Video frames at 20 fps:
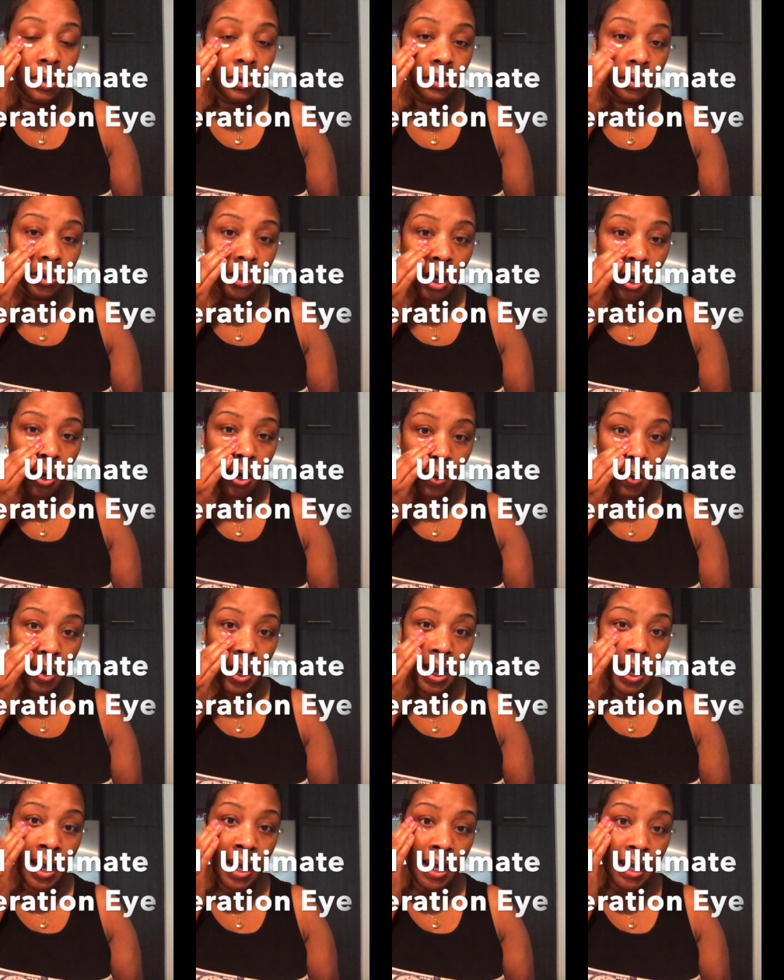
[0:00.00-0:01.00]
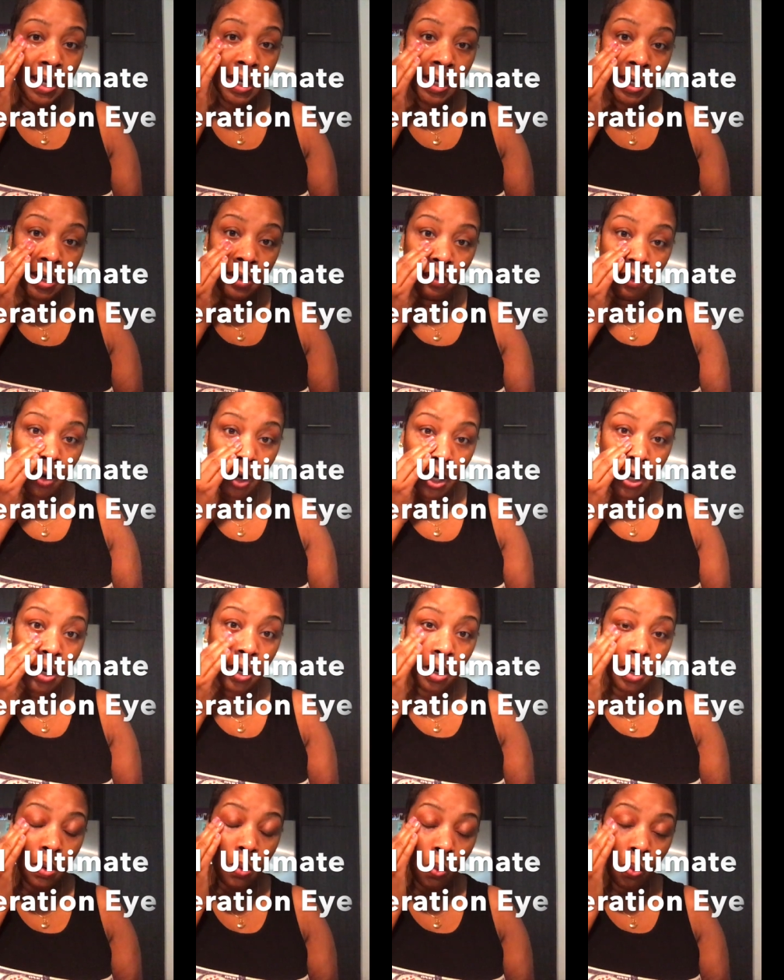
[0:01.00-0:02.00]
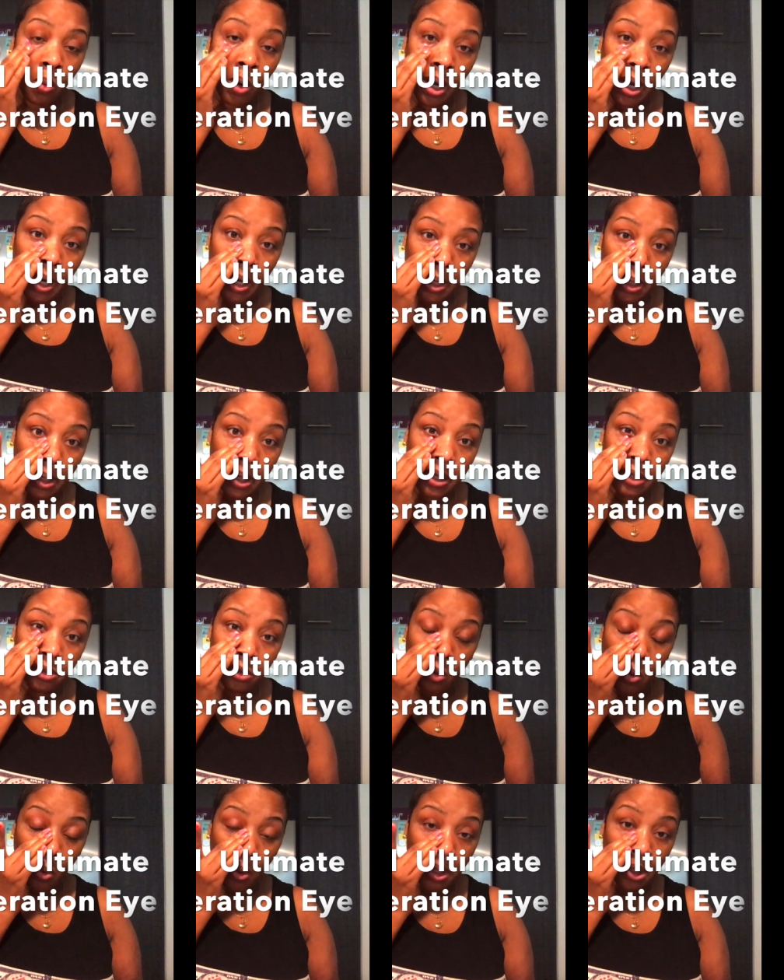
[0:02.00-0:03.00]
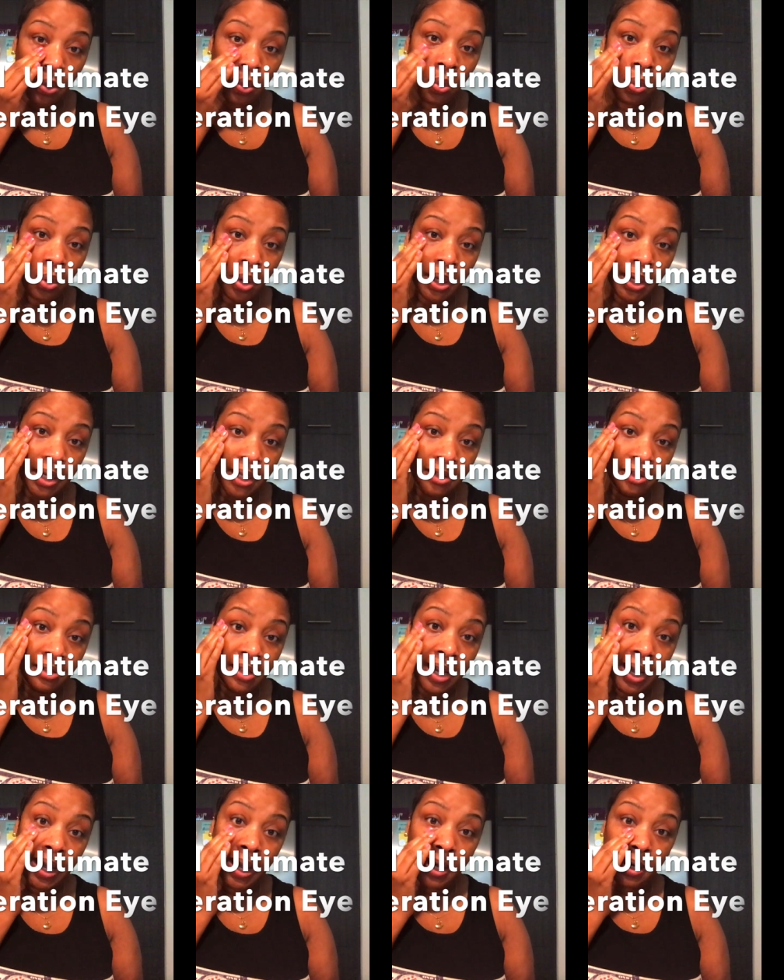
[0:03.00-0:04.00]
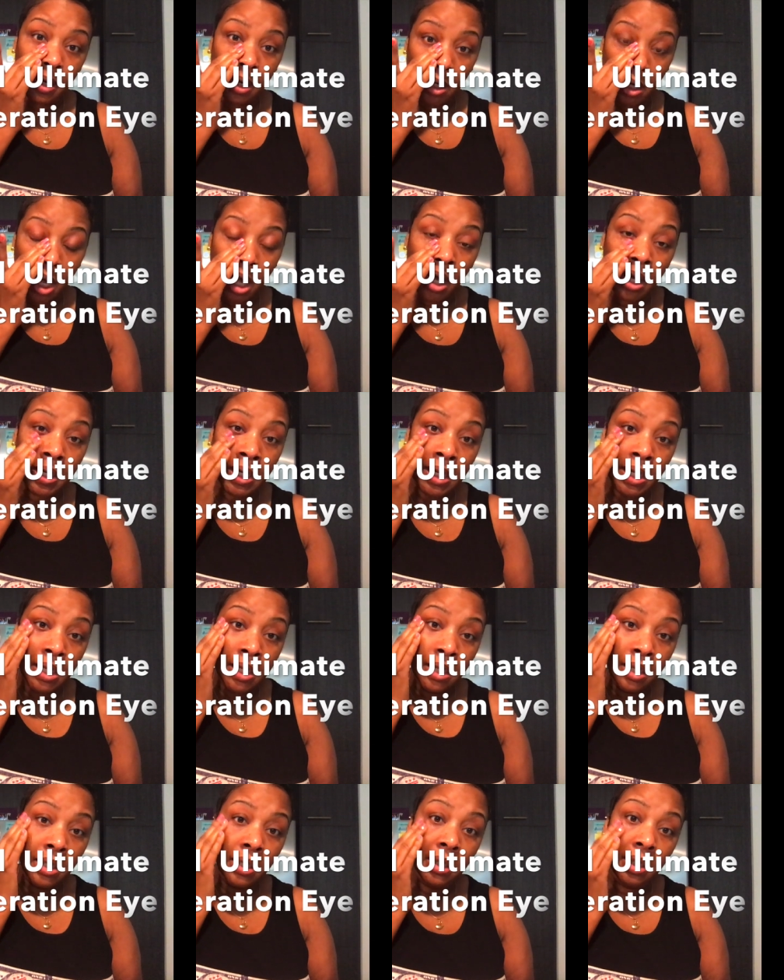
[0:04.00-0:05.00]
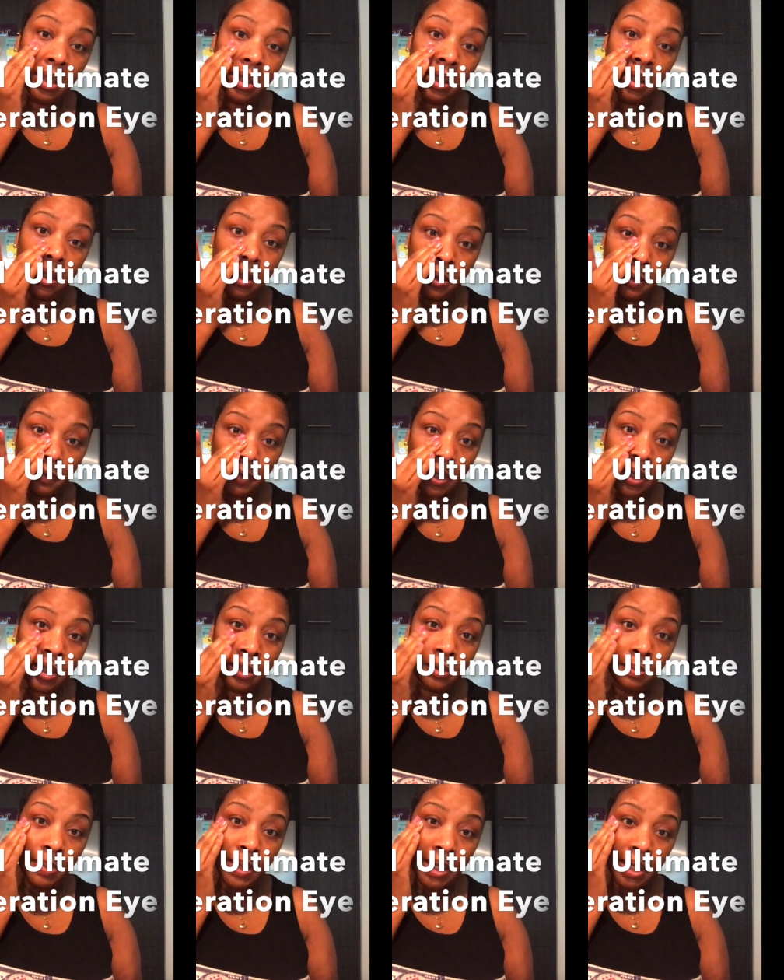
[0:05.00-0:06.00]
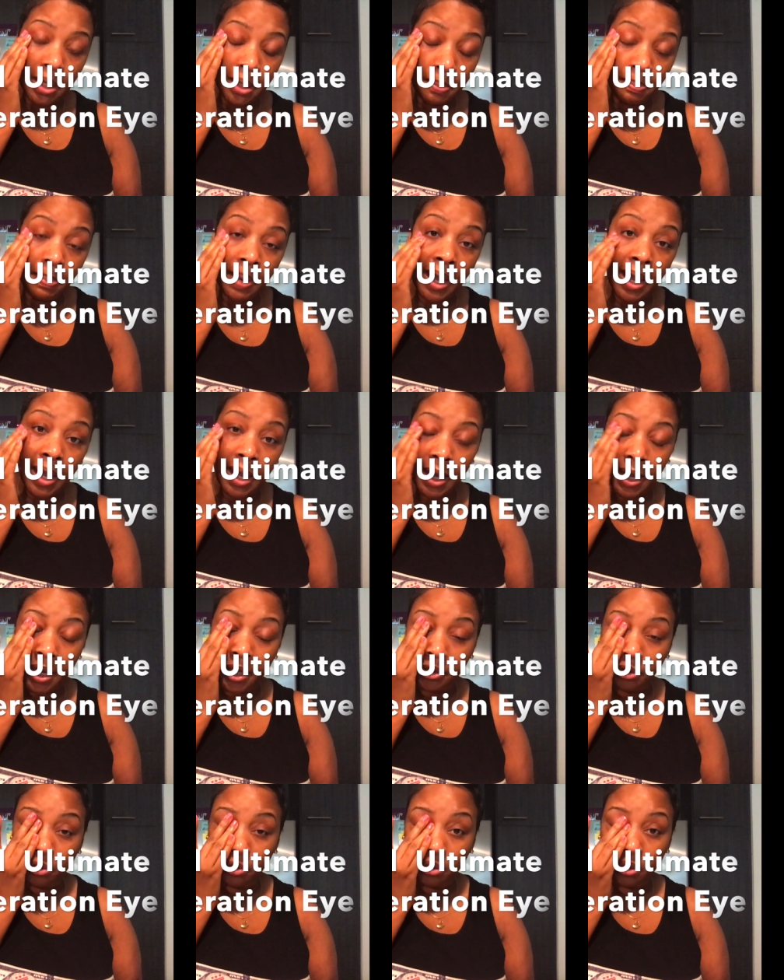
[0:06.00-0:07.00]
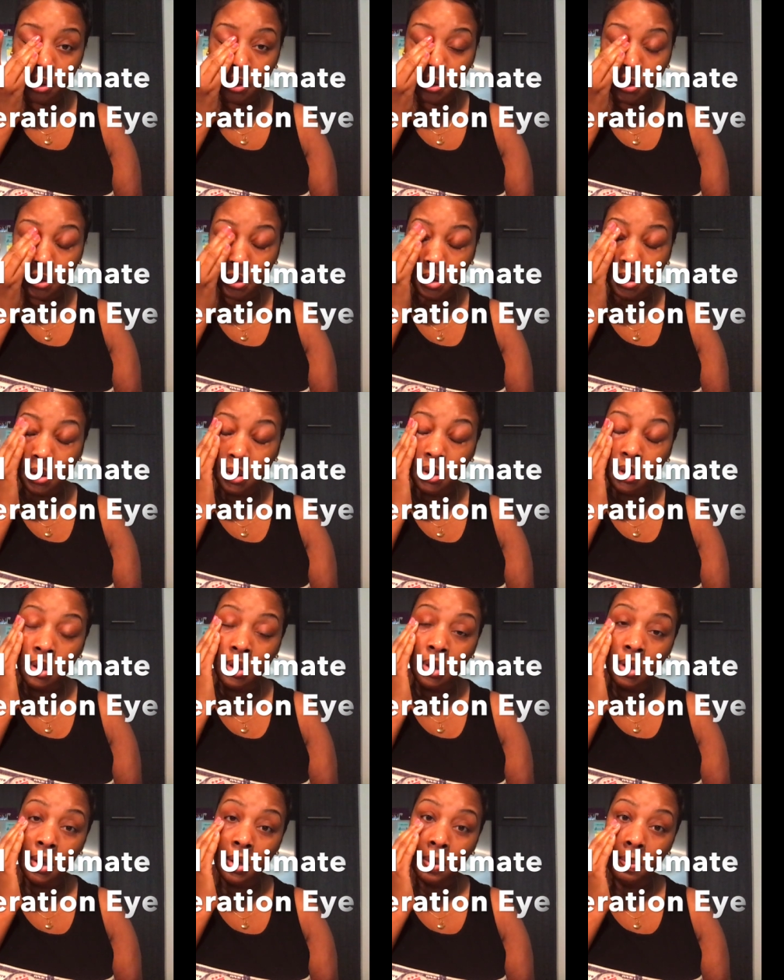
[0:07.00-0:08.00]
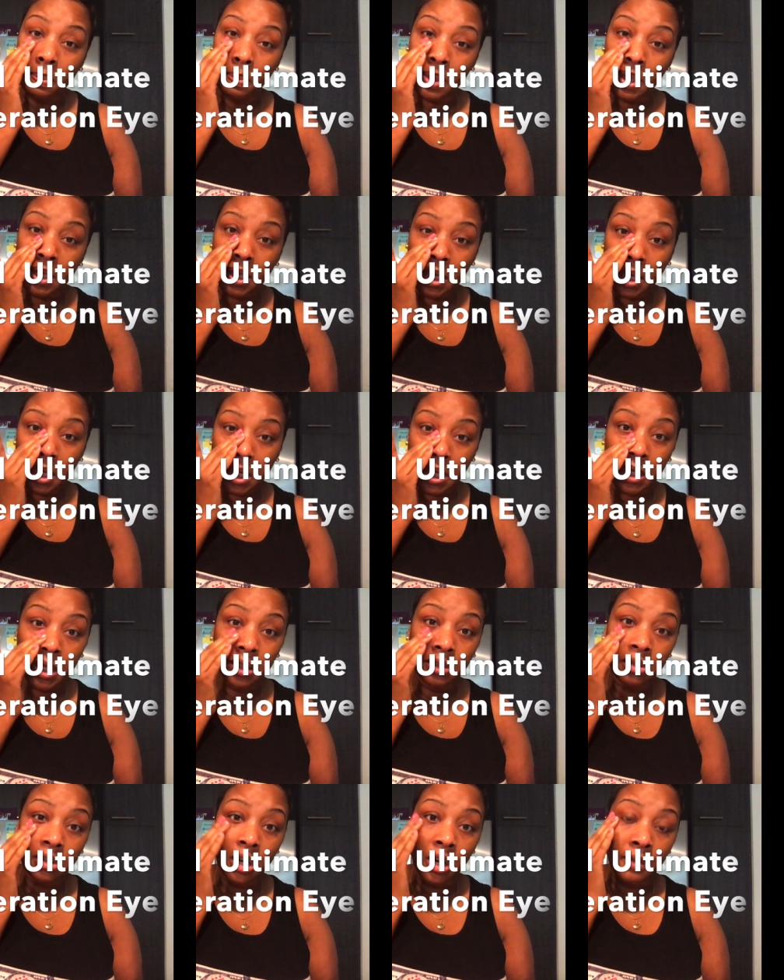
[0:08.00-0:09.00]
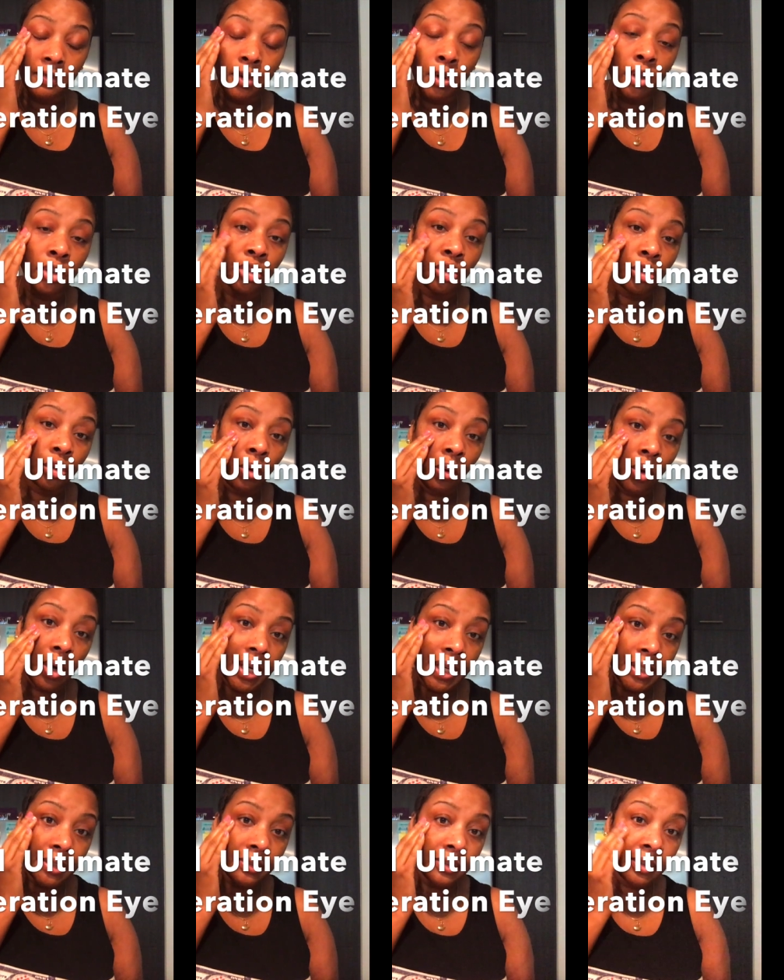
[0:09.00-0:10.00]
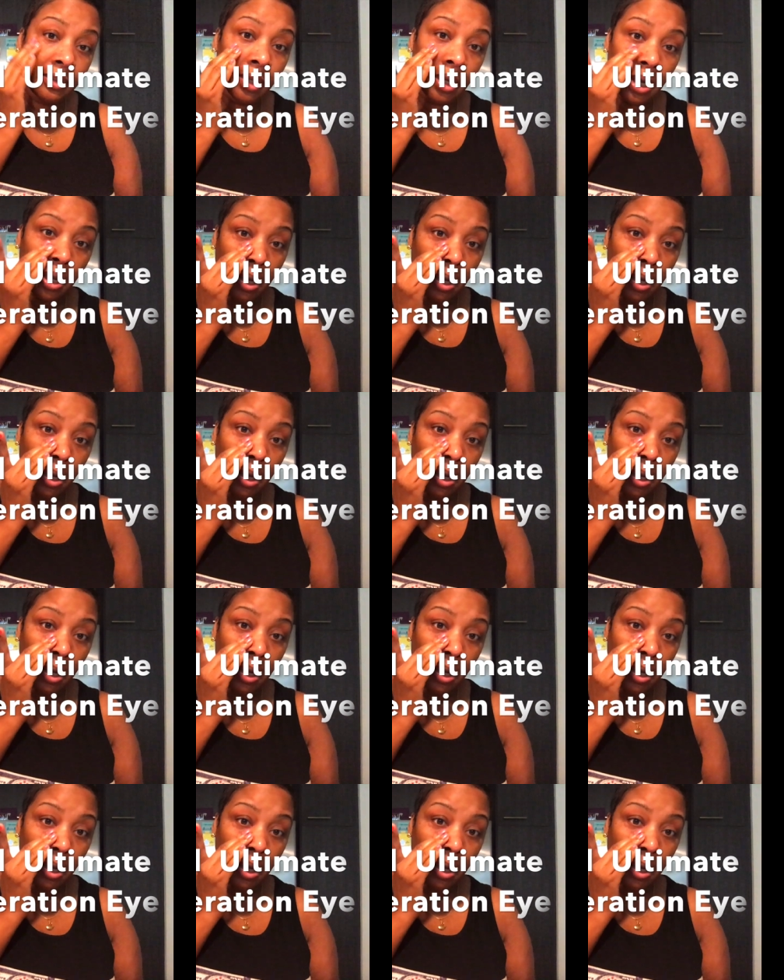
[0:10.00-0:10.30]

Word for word: So, at any rate, what is going on is that Lonnie Love is being bashed because of her choice